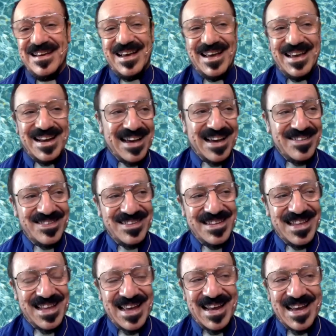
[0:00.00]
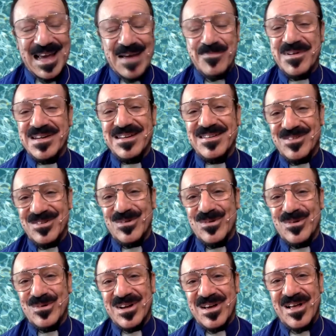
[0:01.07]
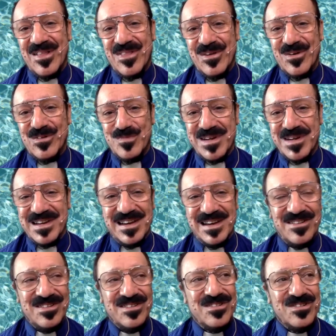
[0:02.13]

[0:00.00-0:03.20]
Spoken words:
And I see that happening too, and all those mitigation